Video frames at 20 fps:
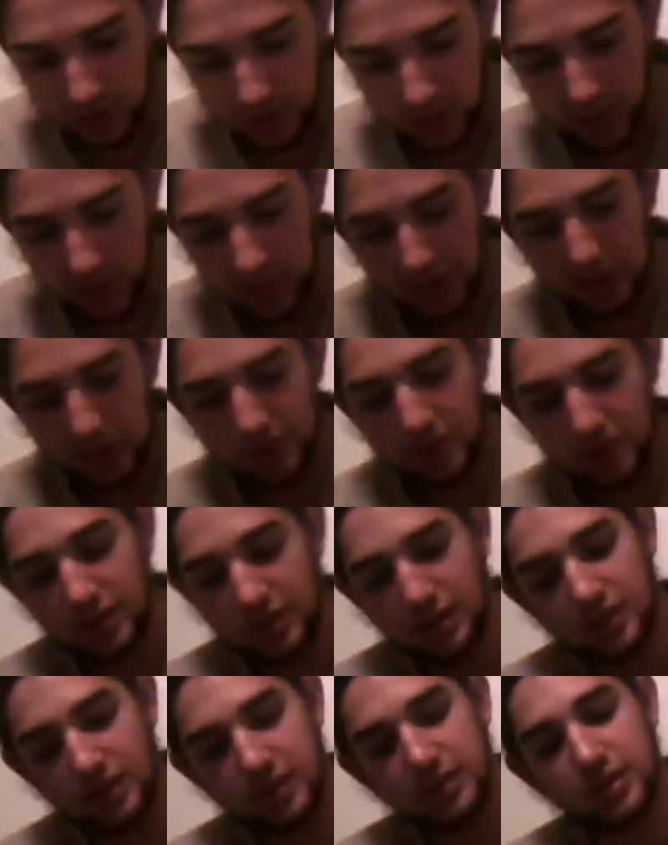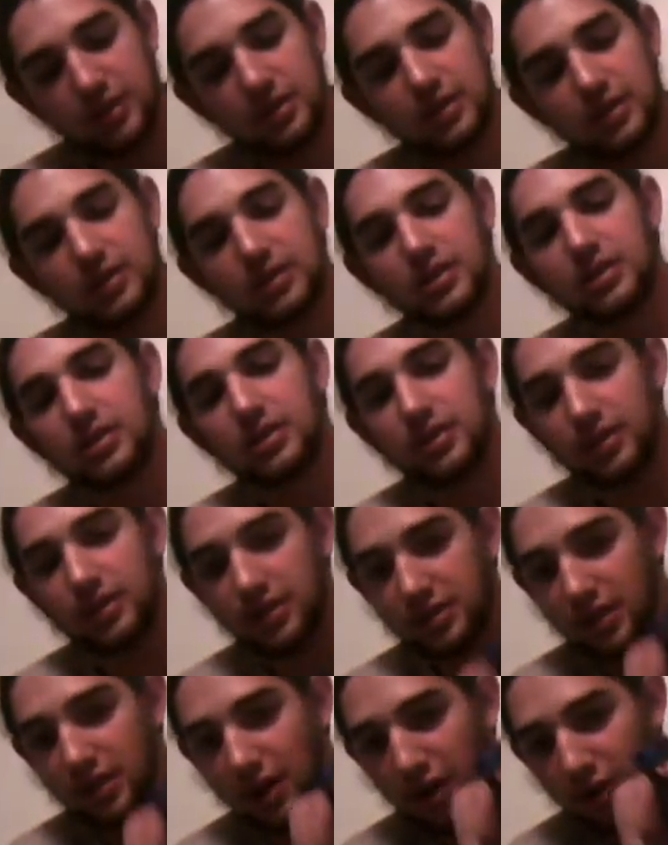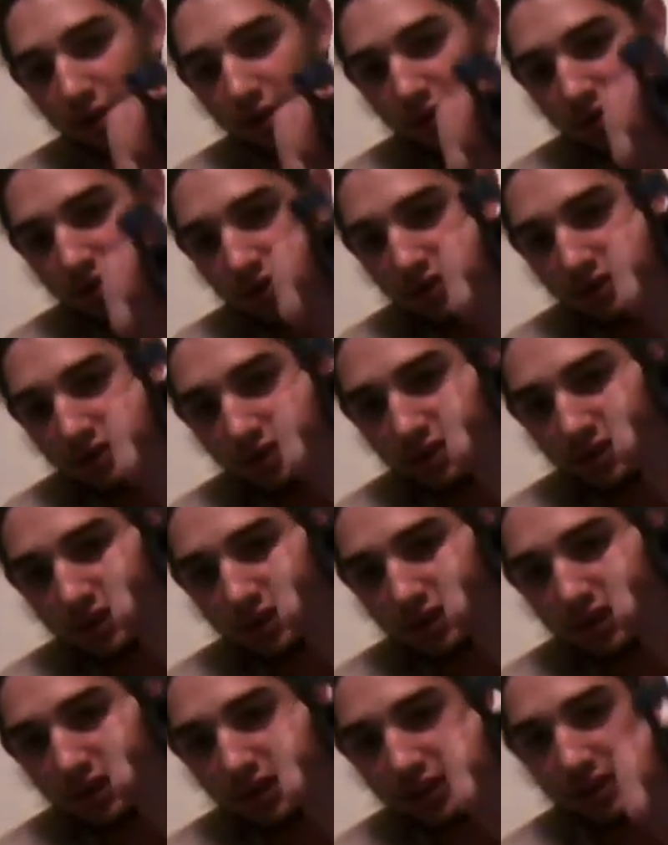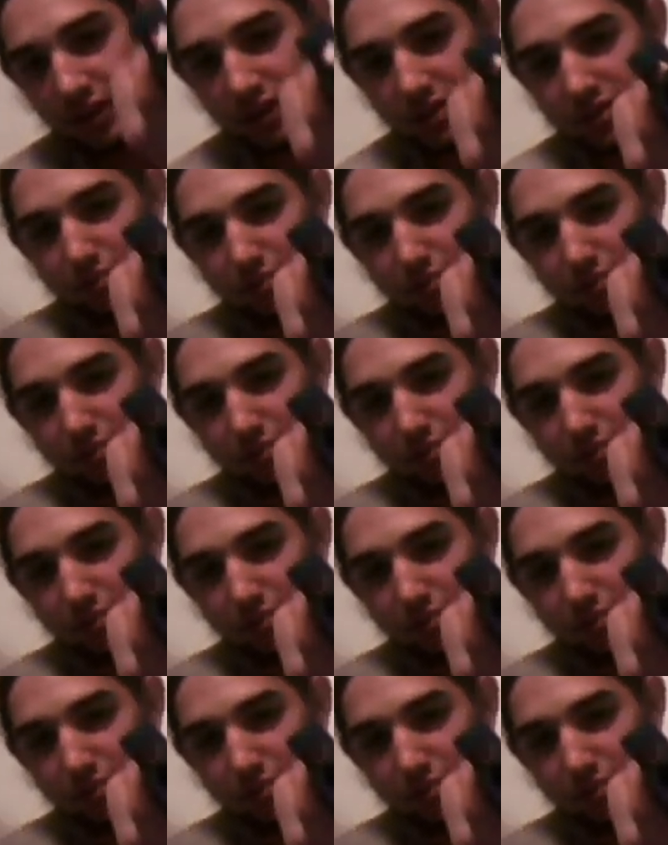Next, there's a hole, this